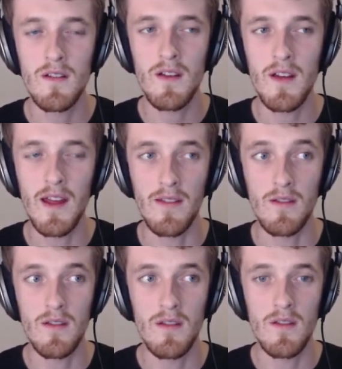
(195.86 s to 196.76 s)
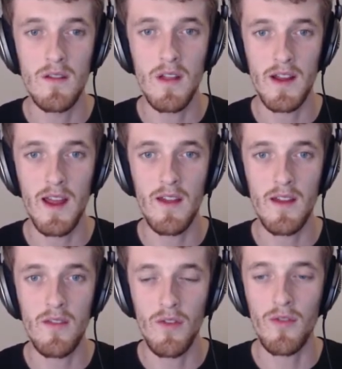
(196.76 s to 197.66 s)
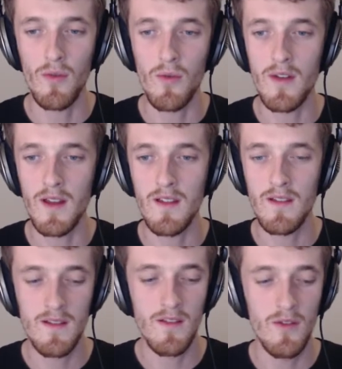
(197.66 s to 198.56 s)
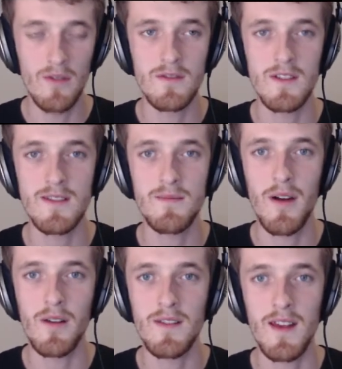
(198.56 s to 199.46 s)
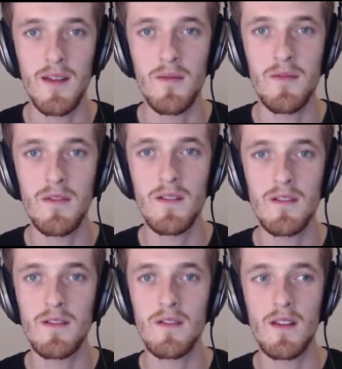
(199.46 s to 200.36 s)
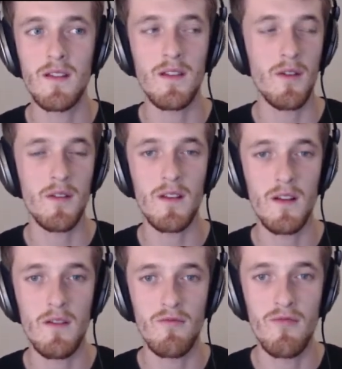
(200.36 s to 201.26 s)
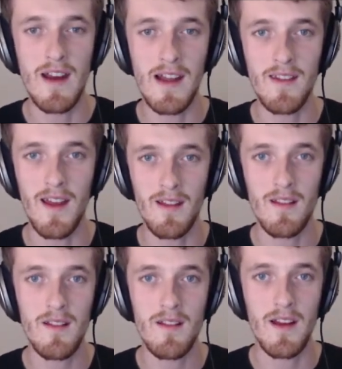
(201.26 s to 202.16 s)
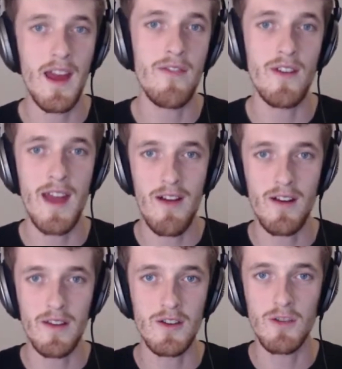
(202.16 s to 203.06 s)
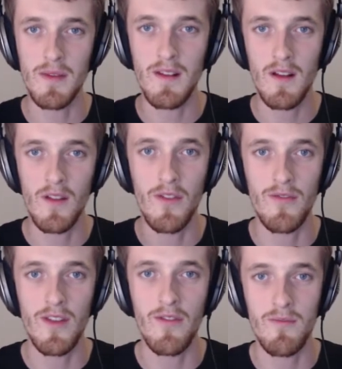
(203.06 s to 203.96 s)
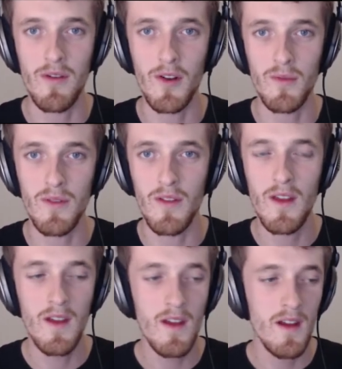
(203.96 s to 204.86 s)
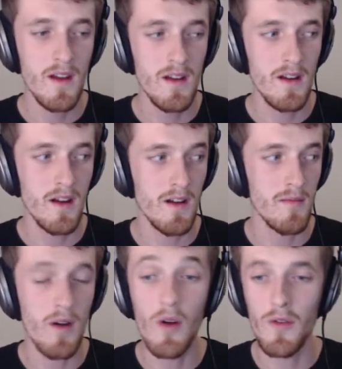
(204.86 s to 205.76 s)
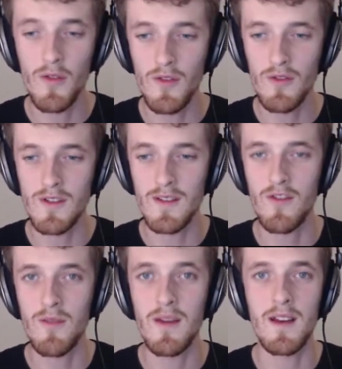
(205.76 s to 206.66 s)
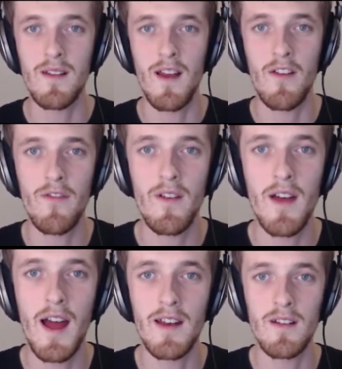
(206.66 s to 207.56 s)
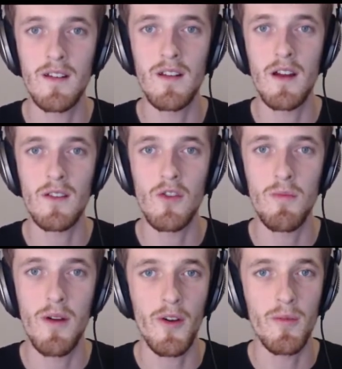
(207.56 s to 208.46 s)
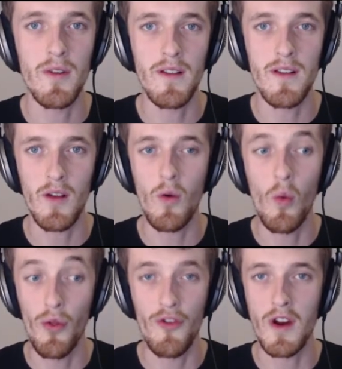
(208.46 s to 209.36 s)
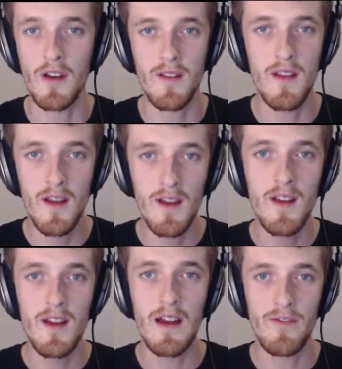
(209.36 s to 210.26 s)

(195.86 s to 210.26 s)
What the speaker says: in like the story, not just post-game. So it's really dense. Like every area there should be tons of different Pokemon. It's also not just the gym leaders that have had like new Pokemon. It's like all the trainers have